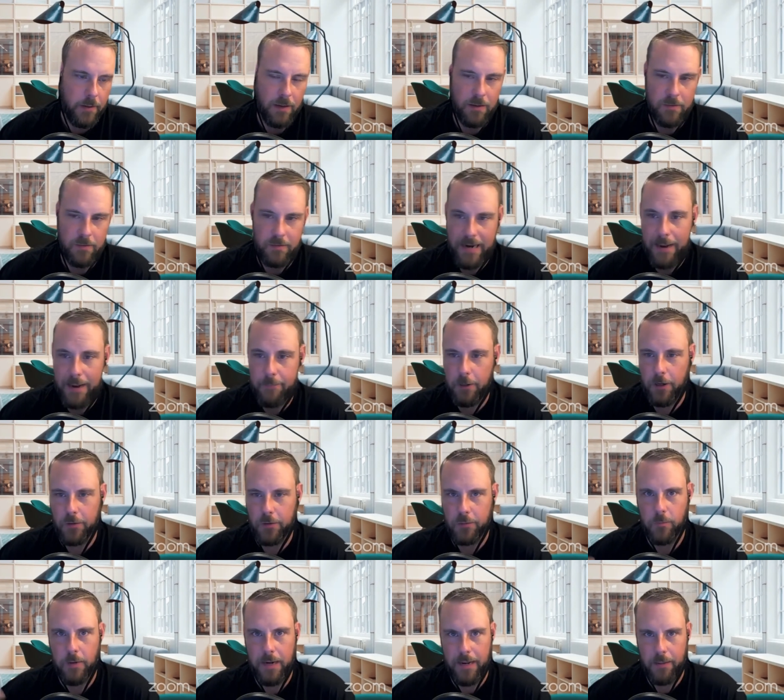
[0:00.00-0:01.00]
uh,
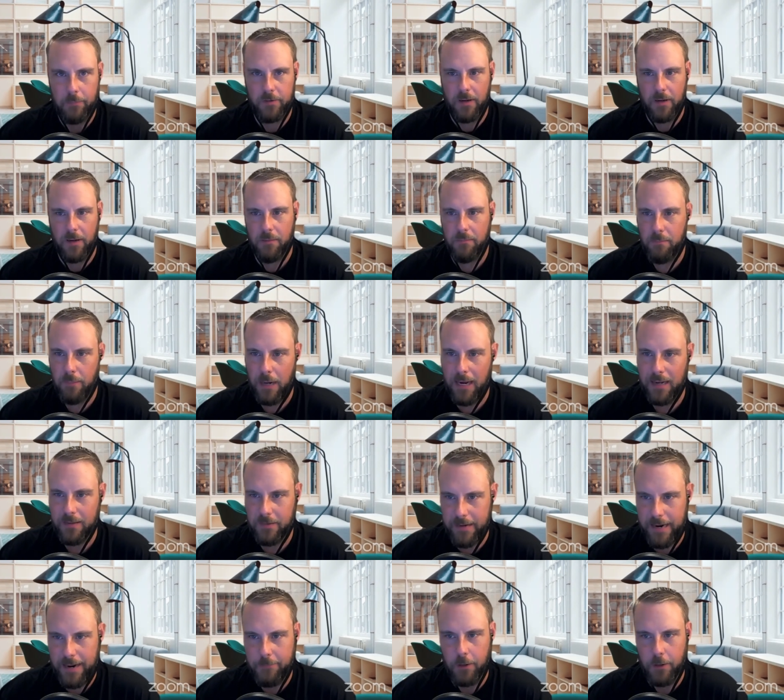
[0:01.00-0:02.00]
Zappos, when Amazon bought
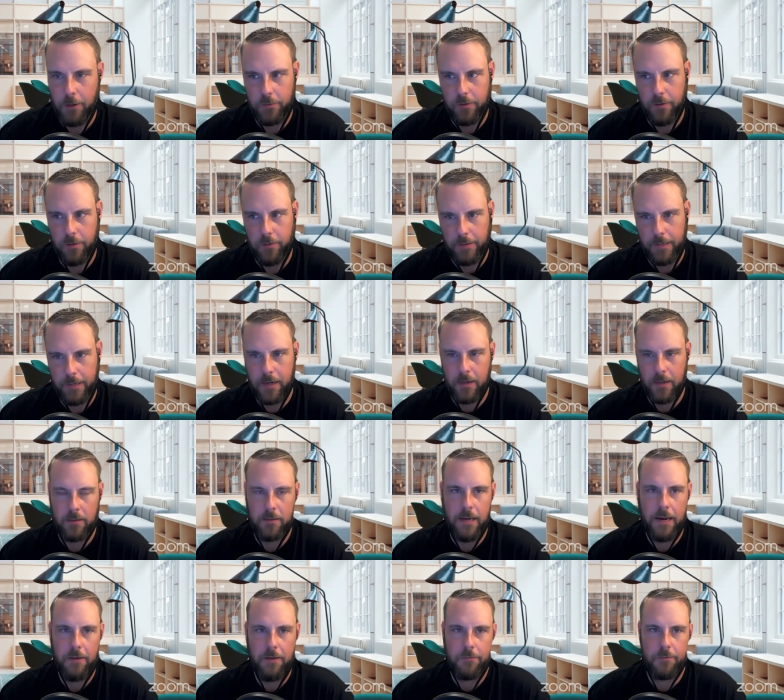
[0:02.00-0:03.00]
Zappos, you know, they kind of
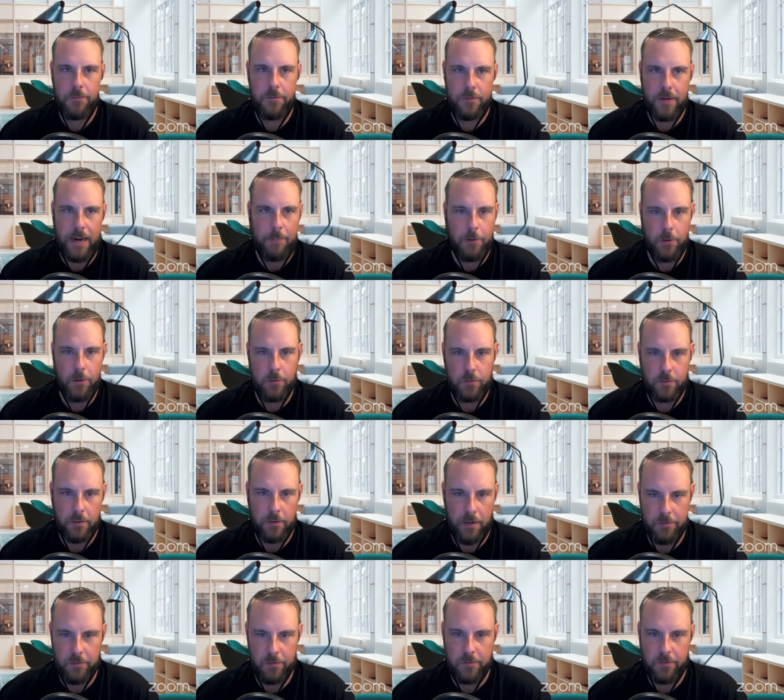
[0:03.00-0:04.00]
left Zappos
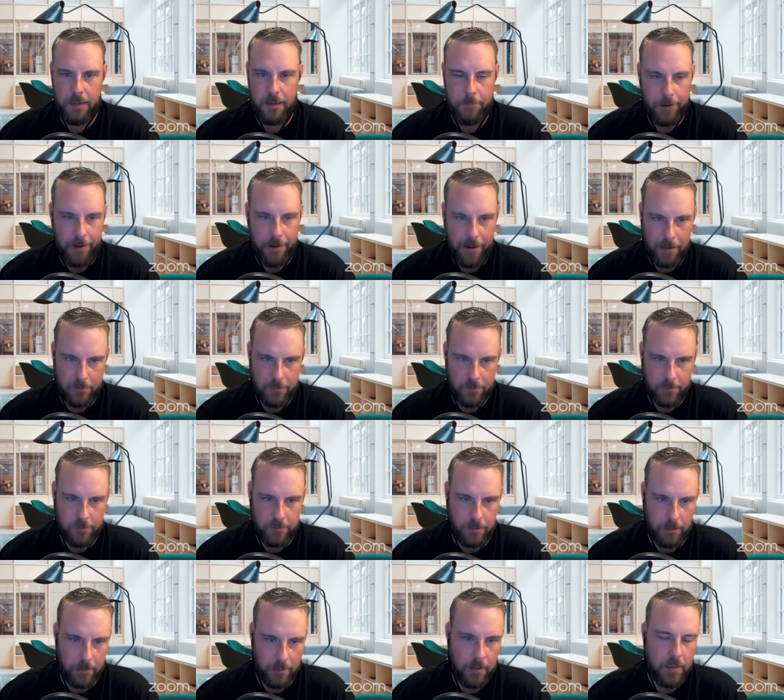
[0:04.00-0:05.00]
as a separate
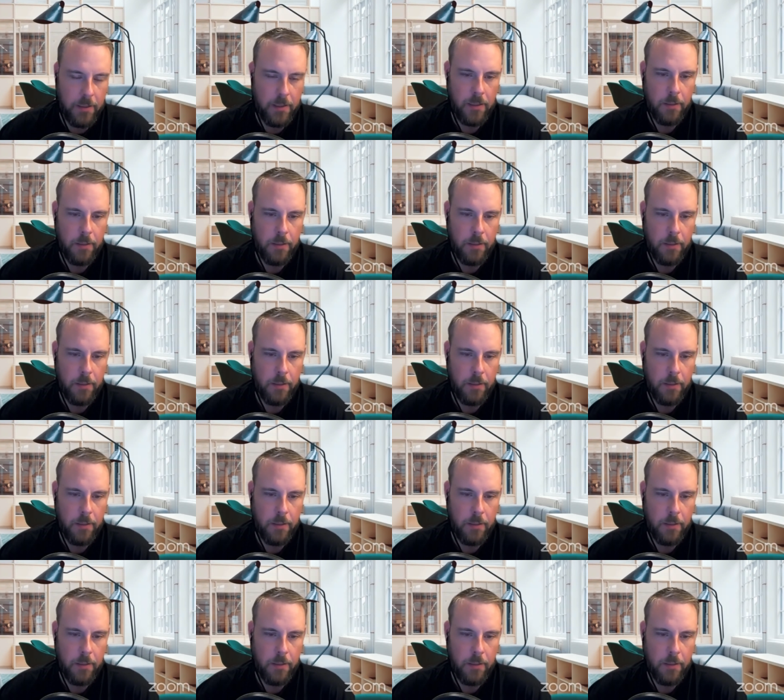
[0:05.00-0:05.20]
entity